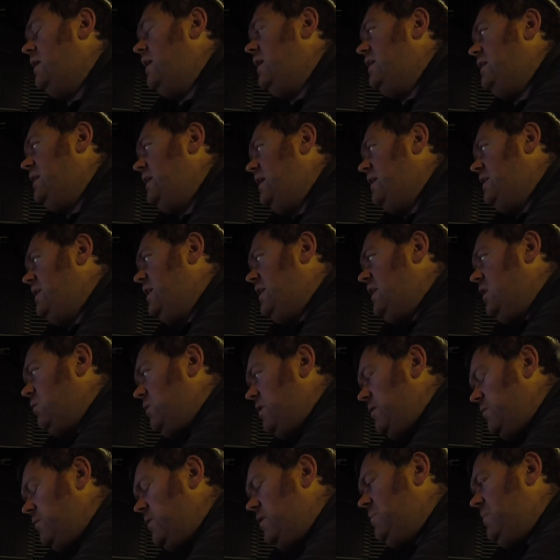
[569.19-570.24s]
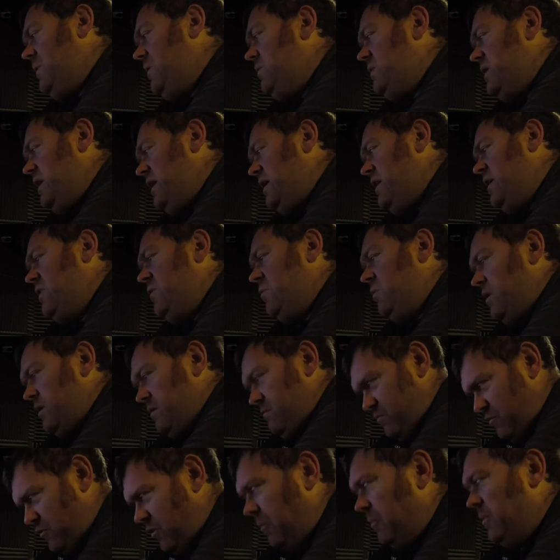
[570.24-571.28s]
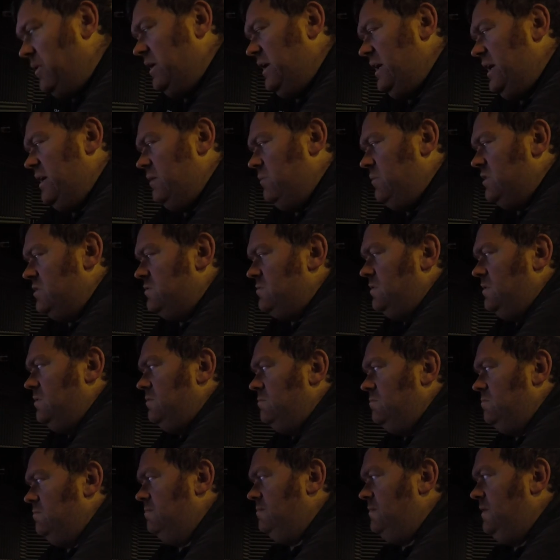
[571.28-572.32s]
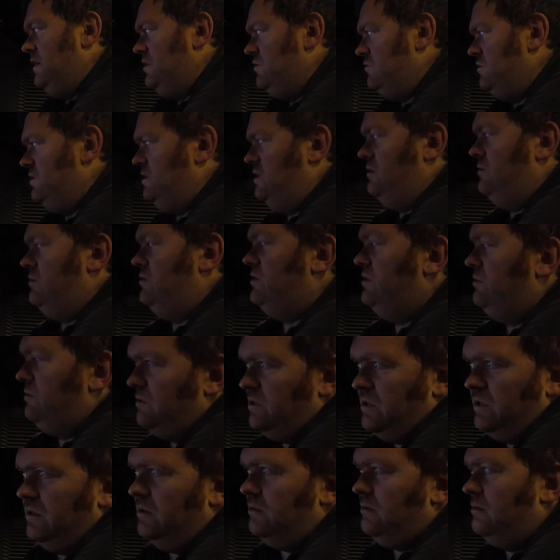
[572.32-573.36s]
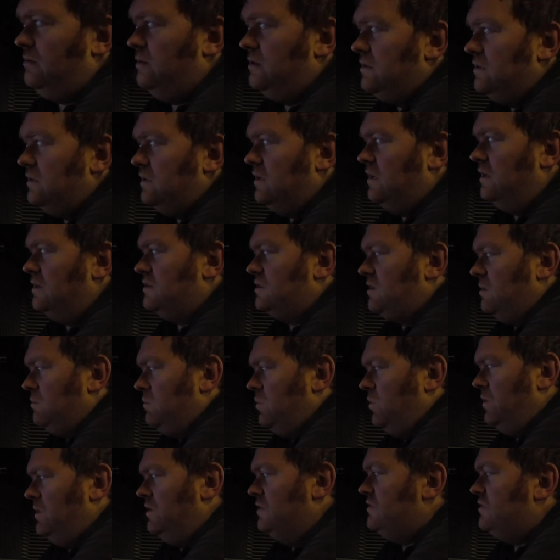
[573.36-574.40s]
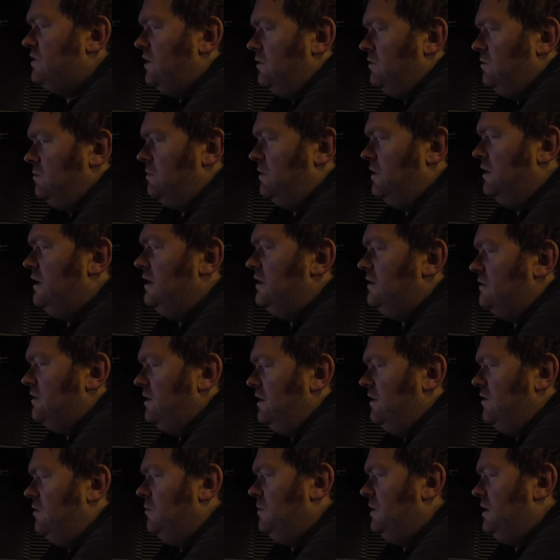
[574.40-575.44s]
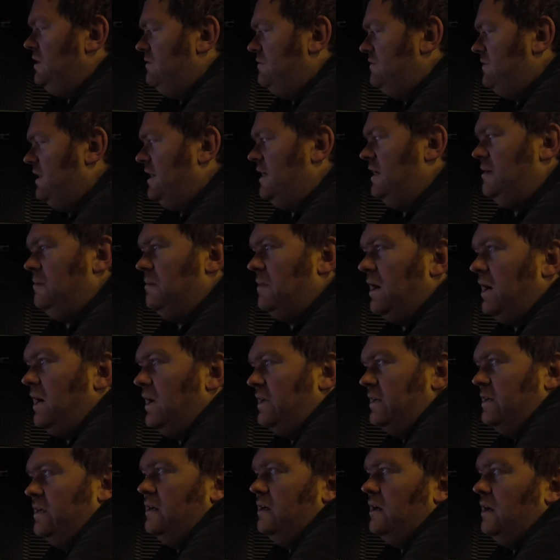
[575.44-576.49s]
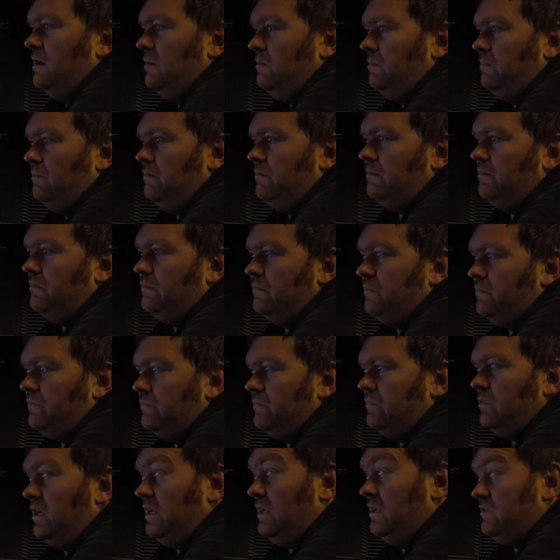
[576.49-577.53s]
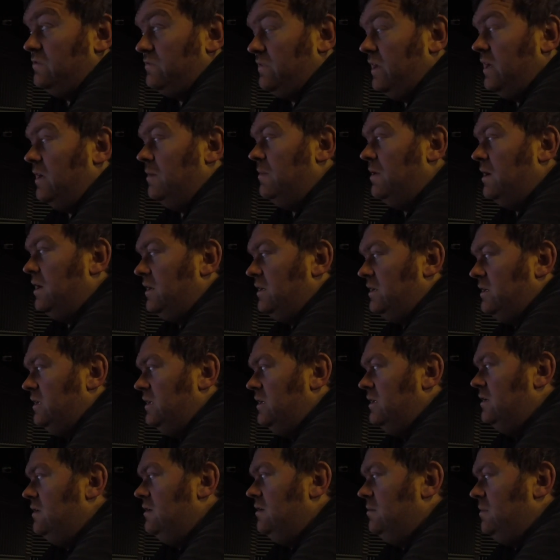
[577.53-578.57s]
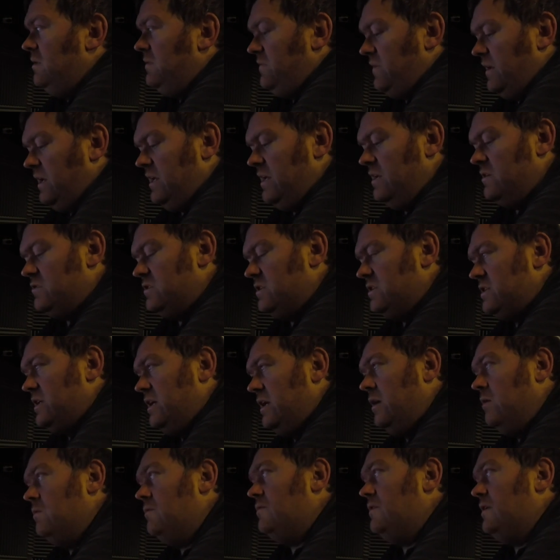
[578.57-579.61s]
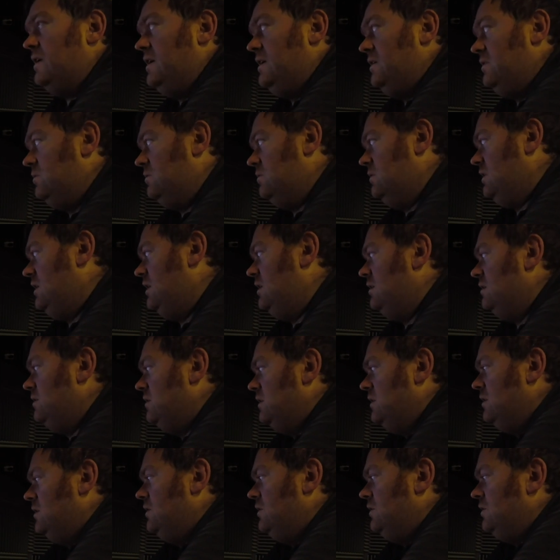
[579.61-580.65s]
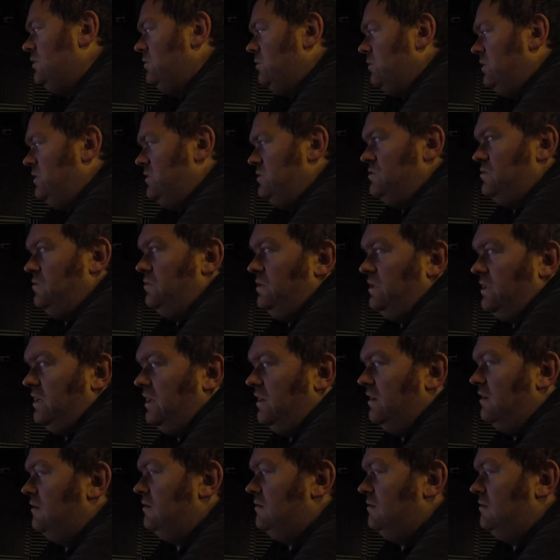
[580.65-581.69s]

you know, we're, we're building another one properly, which we'll introduce you to at some point soon, but it, it'll be fairly mad. Um, well, it is fairly mad. It'll be fairly interesting. Hopefully you'll, uh, you'll enjoy that.